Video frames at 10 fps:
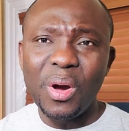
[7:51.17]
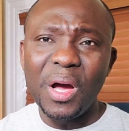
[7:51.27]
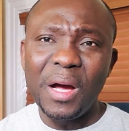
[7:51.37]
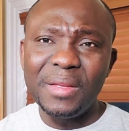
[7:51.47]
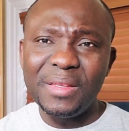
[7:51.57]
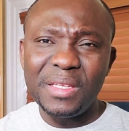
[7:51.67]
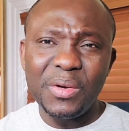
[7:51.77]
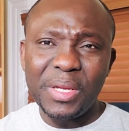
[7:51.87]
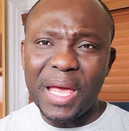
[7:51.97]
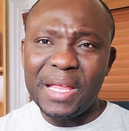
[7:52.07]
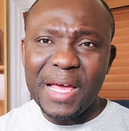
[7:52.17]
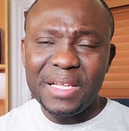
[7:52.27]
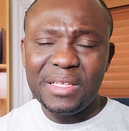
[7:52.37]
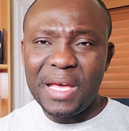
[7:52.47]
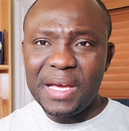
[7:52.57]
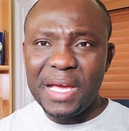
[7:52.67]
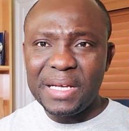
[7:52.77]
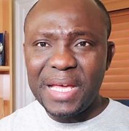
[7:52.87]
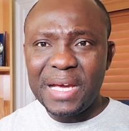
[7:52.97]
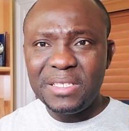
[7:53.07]
uh,
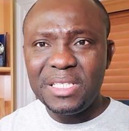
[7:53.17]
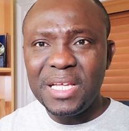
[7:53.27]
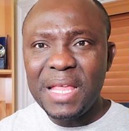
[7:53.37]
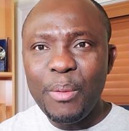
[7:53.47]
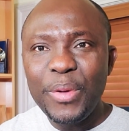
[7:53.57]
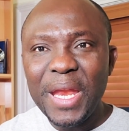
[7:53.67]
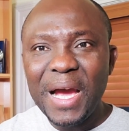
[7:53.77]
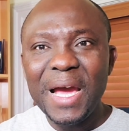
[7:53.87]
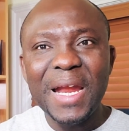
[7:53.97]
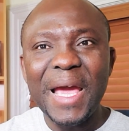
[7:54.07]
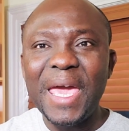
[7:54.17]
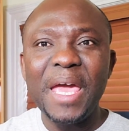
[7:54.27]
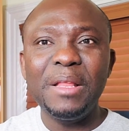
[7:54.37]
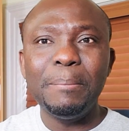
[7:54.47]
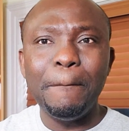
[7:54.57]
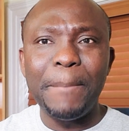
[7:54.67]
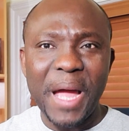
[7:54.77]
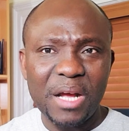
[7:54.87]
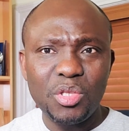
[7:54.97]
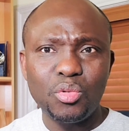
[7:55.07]
I can say that we're not gonna get
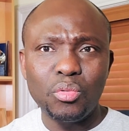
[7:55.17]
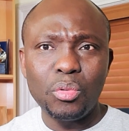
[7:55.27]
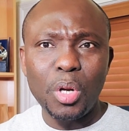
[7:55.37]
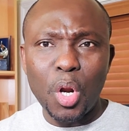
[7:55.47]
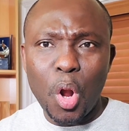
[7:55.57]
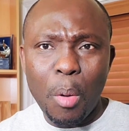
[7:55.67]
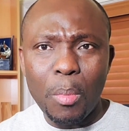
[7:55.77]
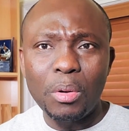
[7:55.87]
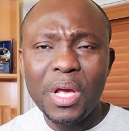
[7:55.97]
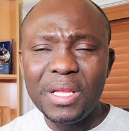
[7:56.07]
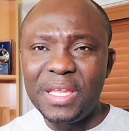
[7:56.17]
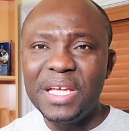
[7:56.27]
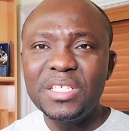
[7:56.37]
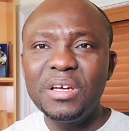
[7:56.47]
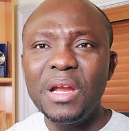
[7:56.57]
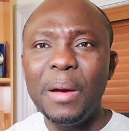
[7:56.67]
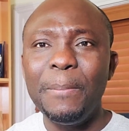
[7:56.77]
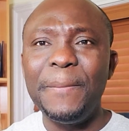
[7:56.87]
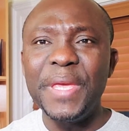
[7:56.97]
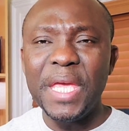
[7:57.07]
back to normal. There's gonna
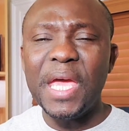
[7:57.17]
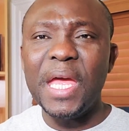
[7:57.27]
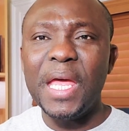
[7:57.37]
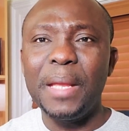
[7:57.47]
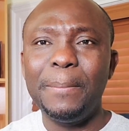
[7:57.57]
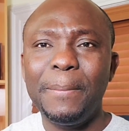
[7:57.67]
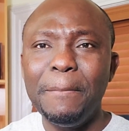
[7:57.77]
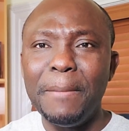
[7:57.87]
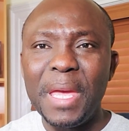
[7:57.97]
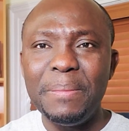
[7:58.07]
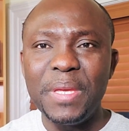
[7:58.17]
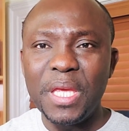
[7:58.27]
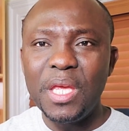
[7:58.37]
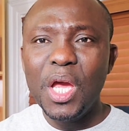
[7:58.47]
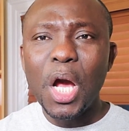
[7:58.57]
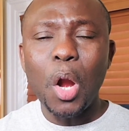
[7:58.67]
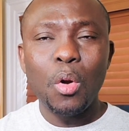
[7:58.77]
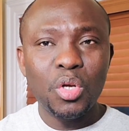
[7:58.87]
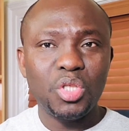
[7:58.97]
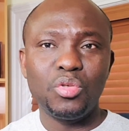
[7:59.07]
be a maybe
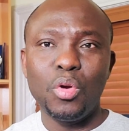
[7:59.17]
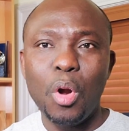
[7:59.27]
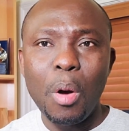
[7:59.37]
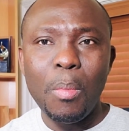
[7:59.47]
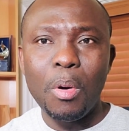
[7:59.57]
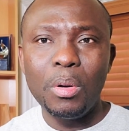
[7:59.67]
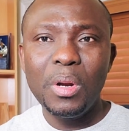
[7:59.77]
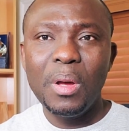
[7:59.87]
close to normal,